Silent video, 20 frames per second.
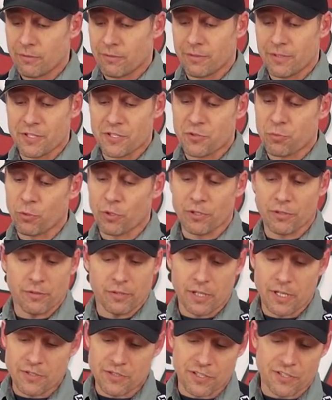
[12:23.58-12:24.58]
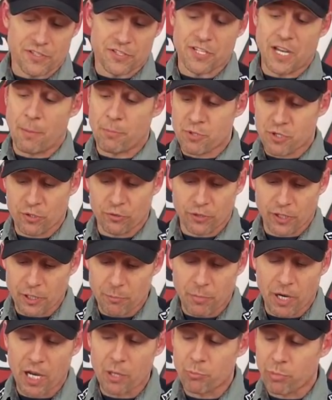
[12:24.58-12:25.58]
This one is exceptional,
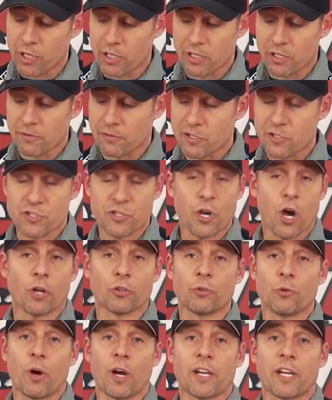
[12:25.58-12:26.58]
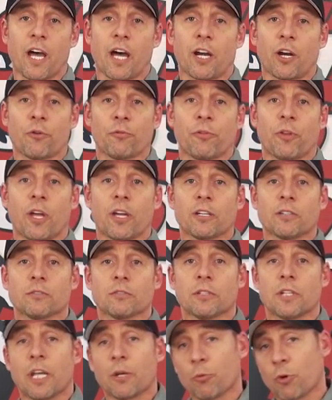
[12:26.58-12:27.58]
in my opinion. This is the all-new Icon Airflite,
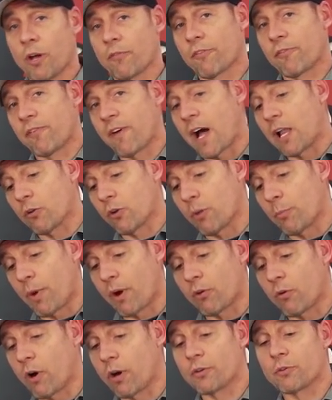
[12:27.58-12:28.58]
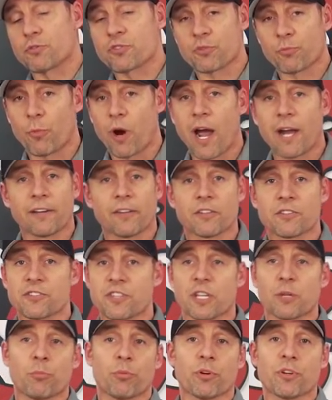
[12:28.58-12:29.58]
and we'll have a follow-up. I'll go out and do some riding this
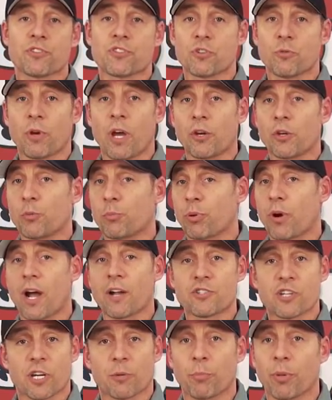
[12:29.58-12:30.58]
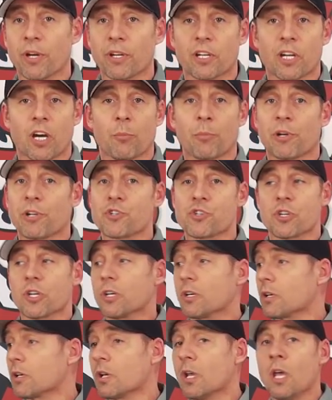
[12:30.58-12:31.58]
thing pretty soon. Got a new project bike coming
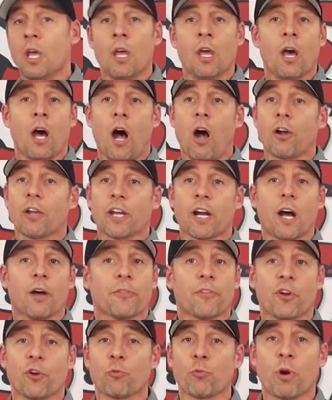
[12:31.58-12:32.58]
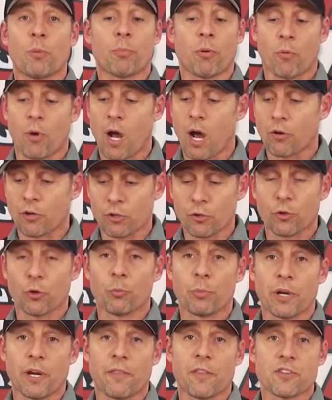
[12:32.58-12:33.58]
and I'll get out there and rip around a
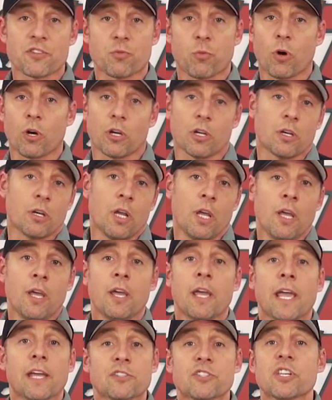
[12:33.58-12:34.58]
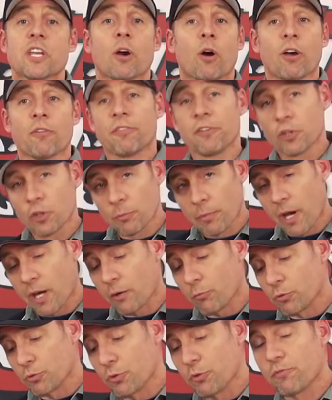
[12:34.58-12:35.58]
little bit in this one and see how I feel about
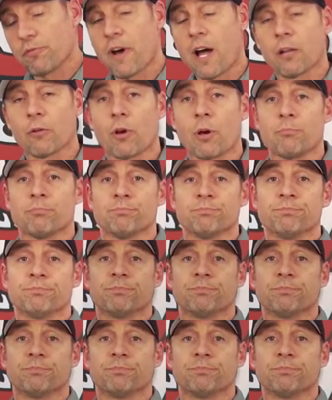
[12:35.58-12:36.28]
it. We'll do a follow-up.